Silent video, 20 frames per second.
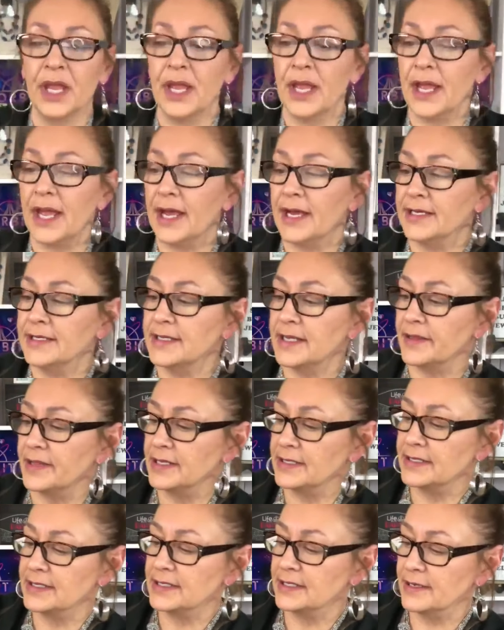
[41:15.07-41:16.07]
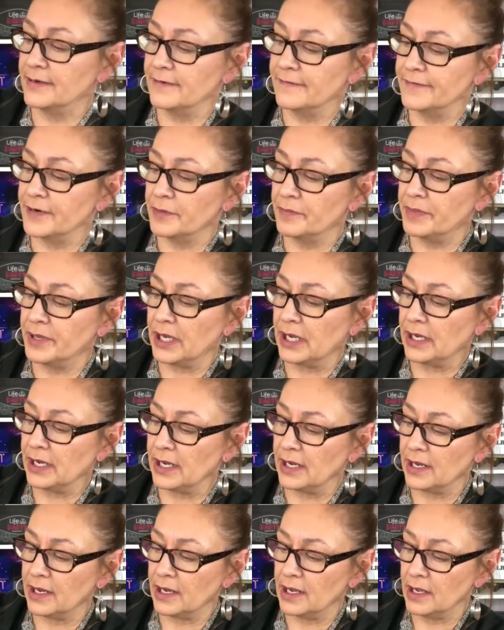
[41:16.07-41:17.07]
has the silver
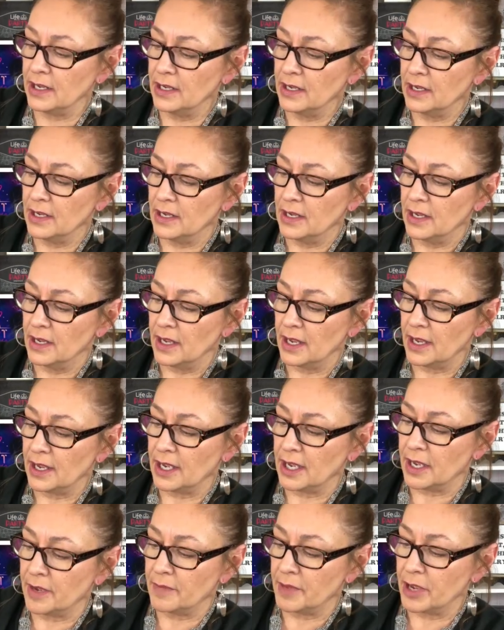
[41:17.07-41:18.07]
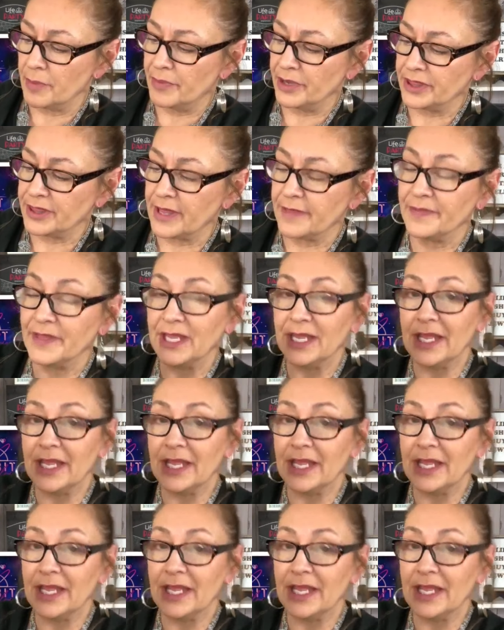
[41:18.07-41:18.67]
beading, um, but then the